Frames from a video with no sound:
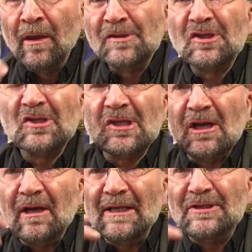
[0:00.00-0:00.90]

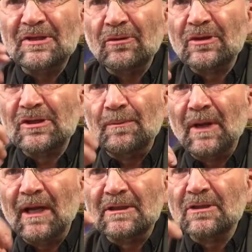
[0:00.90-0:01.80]
Slides across the
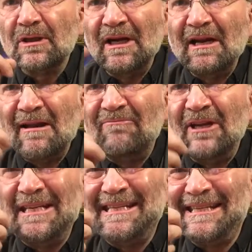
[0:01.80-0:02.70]
palate. It's got a
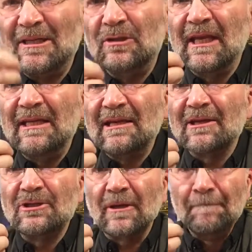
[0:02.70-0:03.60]
lovely silky
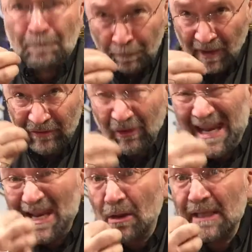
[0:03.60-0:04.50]
texture. It's very
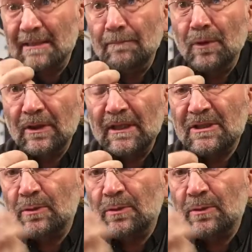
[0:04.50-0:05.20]
light in body. It's